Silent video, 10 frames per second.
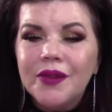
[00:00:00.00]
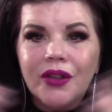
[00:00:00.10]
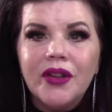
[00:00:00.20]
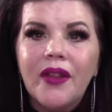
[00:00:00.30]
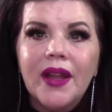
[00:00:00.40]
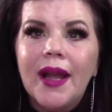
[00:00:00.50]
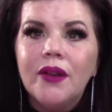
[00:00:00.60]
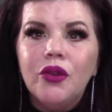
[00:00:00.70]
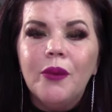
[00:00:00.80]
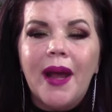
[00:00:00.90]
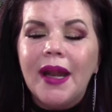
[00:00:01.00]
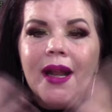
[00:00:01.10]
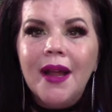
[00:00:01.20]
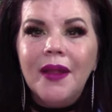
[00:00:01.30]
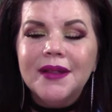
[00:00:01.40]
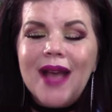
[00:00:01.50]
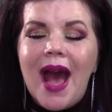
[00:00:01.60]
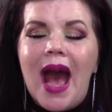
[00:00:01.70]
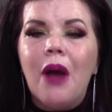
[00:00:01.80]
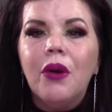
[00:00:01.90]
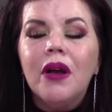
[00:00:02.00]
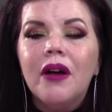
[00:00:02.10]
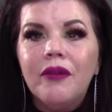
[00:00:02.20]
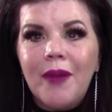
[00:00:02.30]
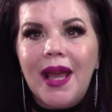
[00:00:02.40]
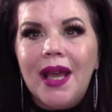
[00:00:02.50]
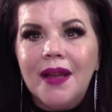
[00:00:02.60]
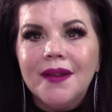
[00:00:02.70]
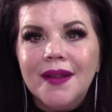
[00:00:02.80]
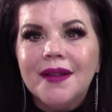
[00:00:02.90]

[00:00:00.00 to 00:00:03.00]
There's nothing I can do about it. It's out of my hands.